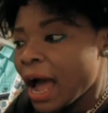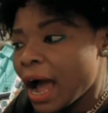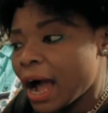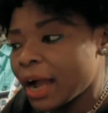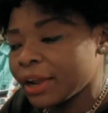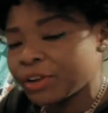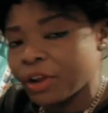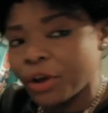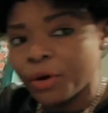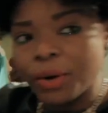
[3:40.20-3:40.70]

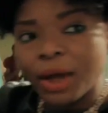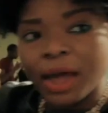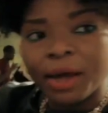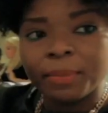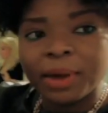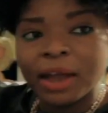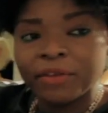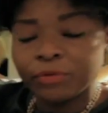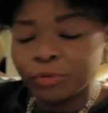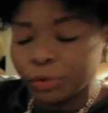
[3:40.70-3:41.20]
I know
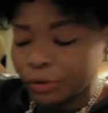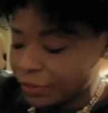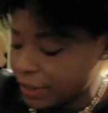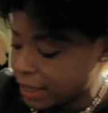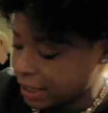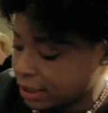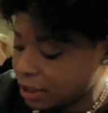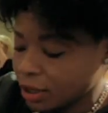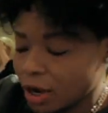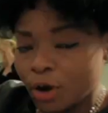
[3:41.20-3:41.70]
um, everyone
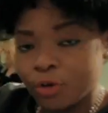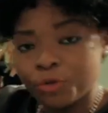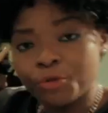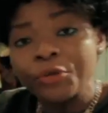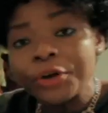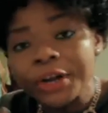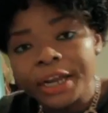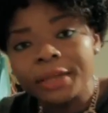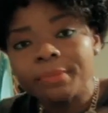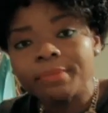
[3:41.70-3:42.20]
thinks the
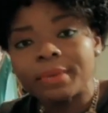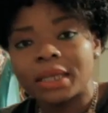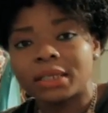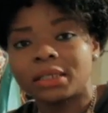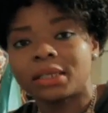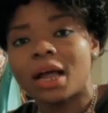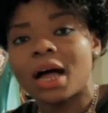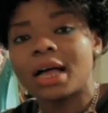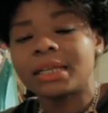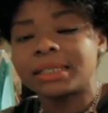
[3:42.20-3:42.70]
harem
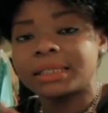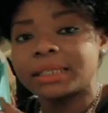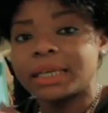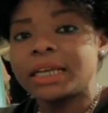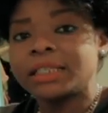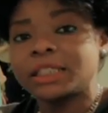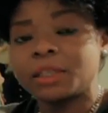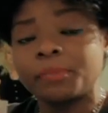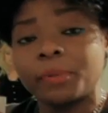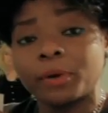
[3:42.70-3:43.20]
is last
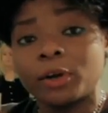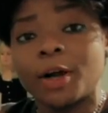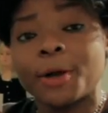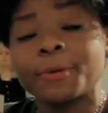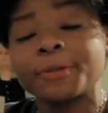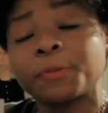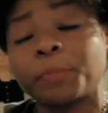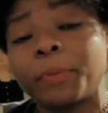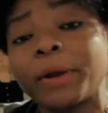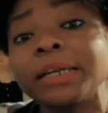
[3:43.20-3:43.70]
season, but
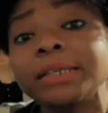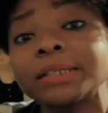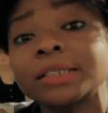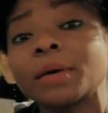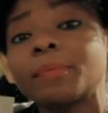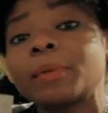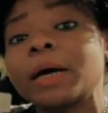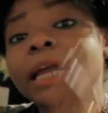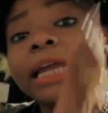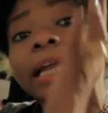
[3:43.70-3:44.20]
come spring,
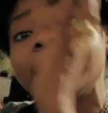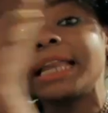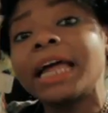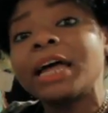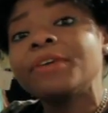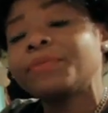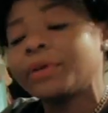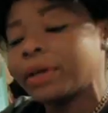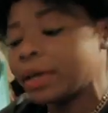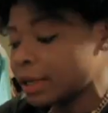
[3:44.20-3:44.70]
summer
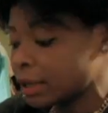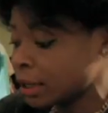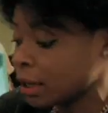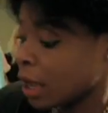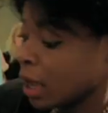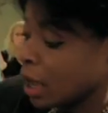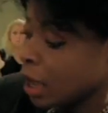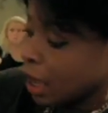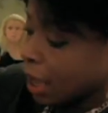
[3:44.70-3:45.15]
11,